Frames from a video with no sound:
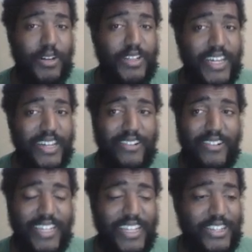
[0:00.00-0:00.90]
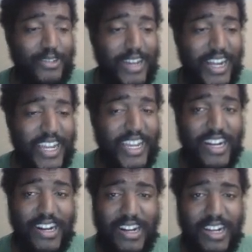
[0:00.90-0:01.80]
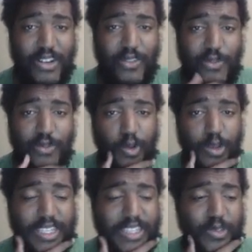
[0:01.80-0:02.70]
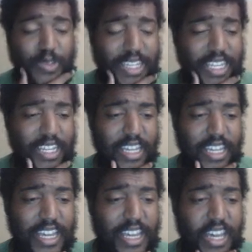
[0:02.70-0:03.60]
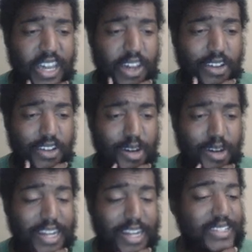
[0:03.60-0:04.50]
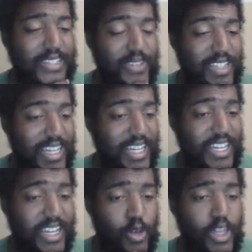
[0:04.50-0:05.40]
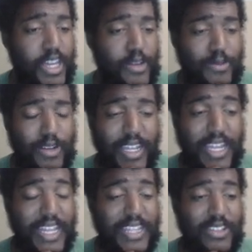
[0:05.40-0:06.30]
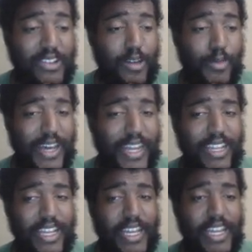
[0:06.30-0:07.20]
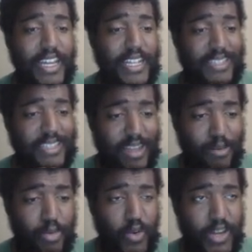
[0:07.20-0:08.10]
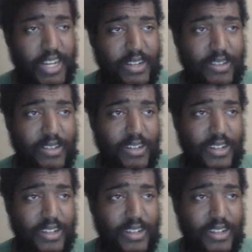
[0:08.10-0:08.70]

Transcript: particularly do not care for this league at all. I just feel like, oh yeah, we're gonna have to talk about it at some point.